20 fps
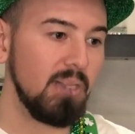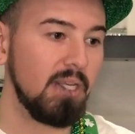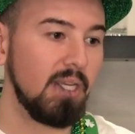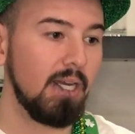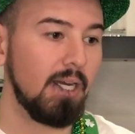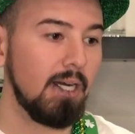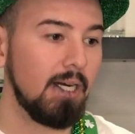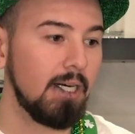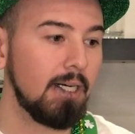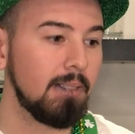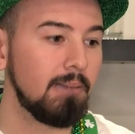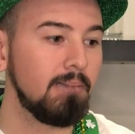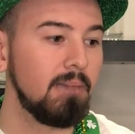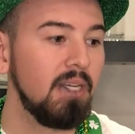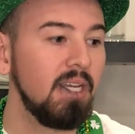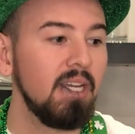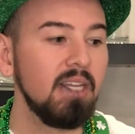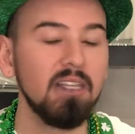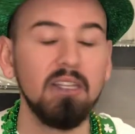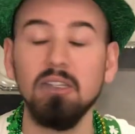
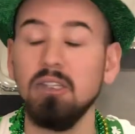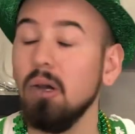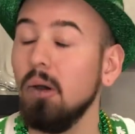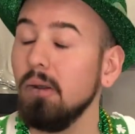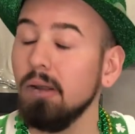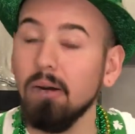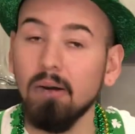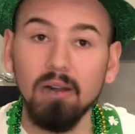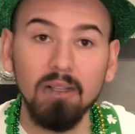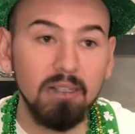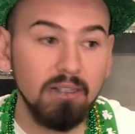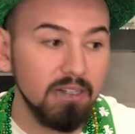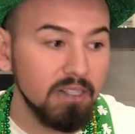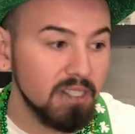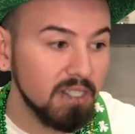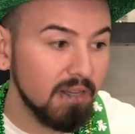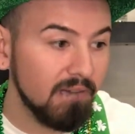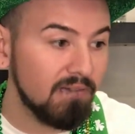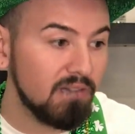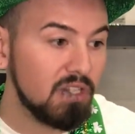The dono
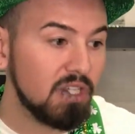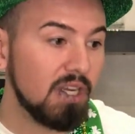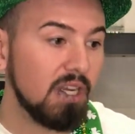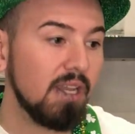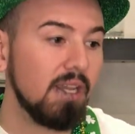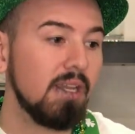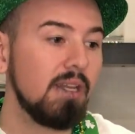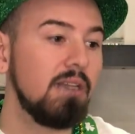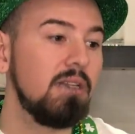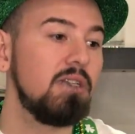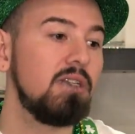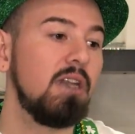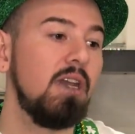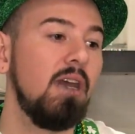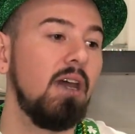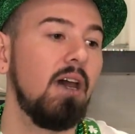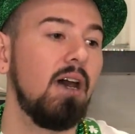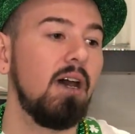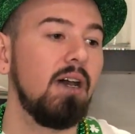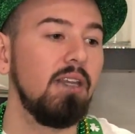alerts have changed.
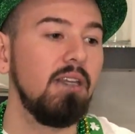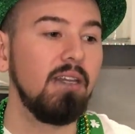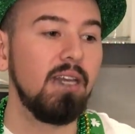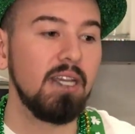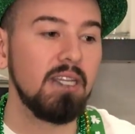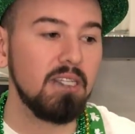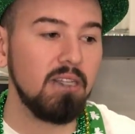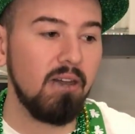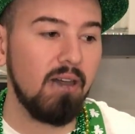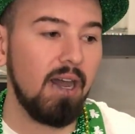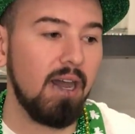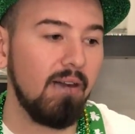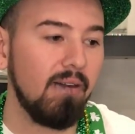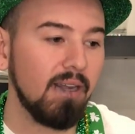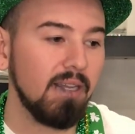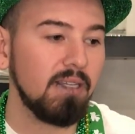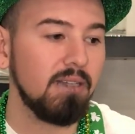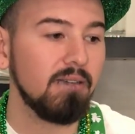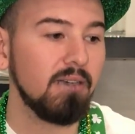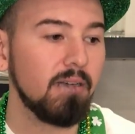You guys know how
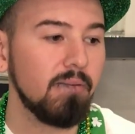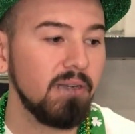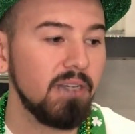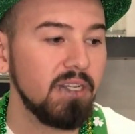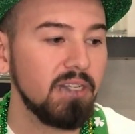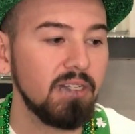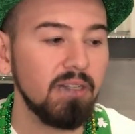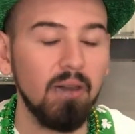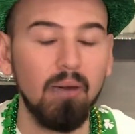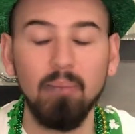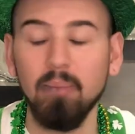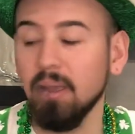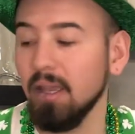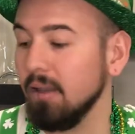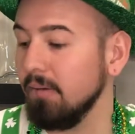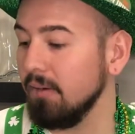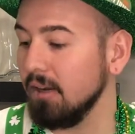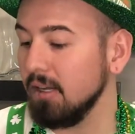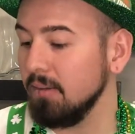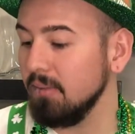I do it. We just go
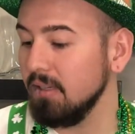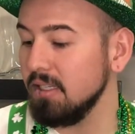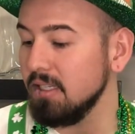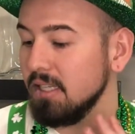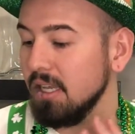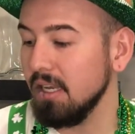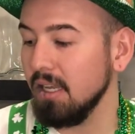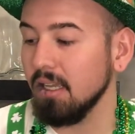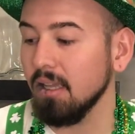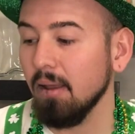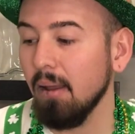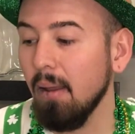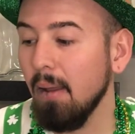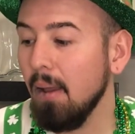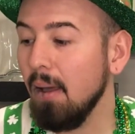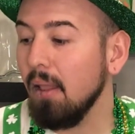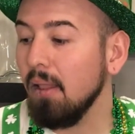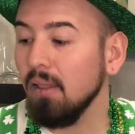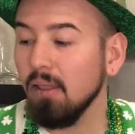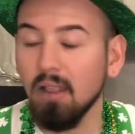big. We're going to be sending
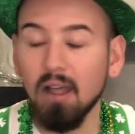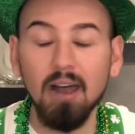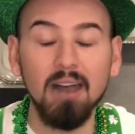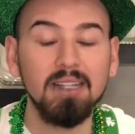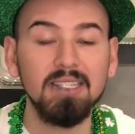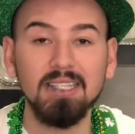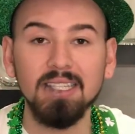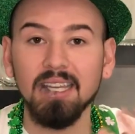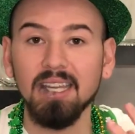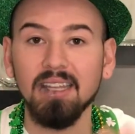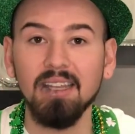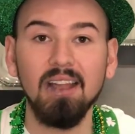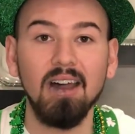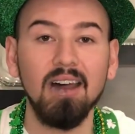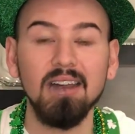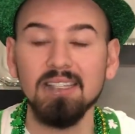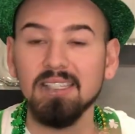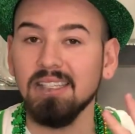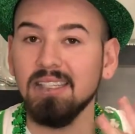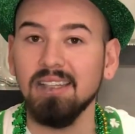lots and
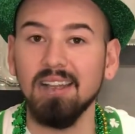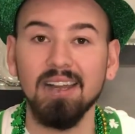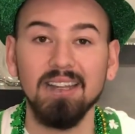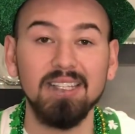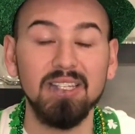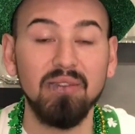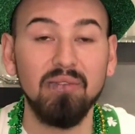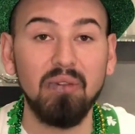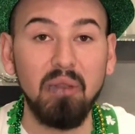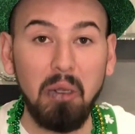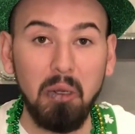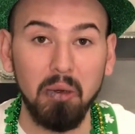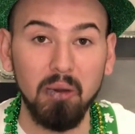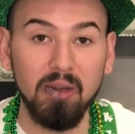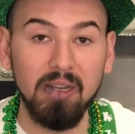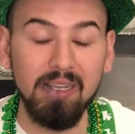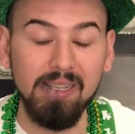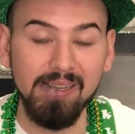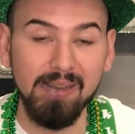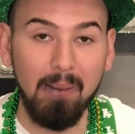lots of
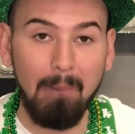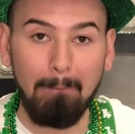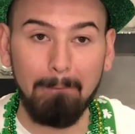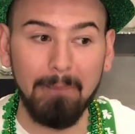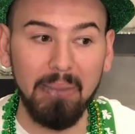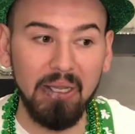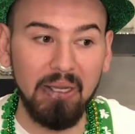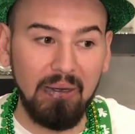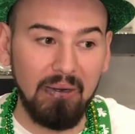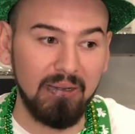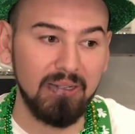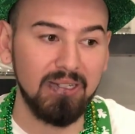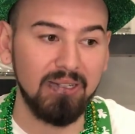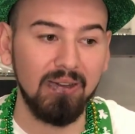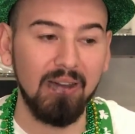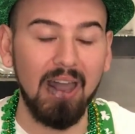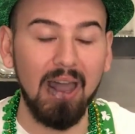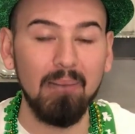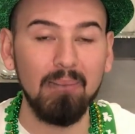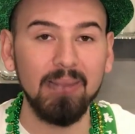green beer,
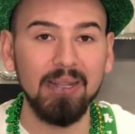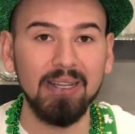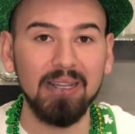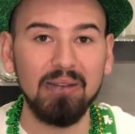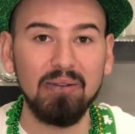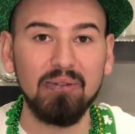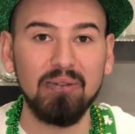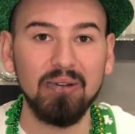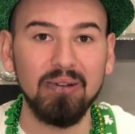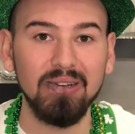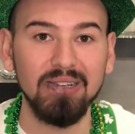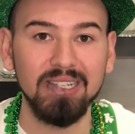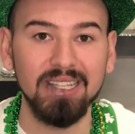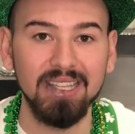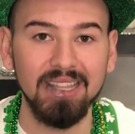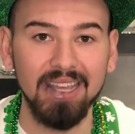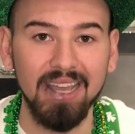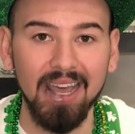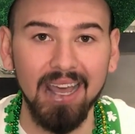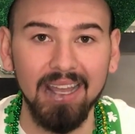so I'm looking forward
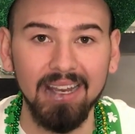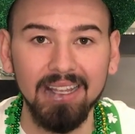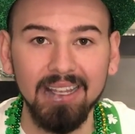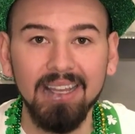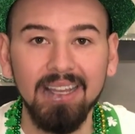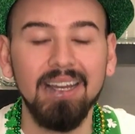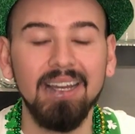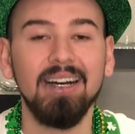to that.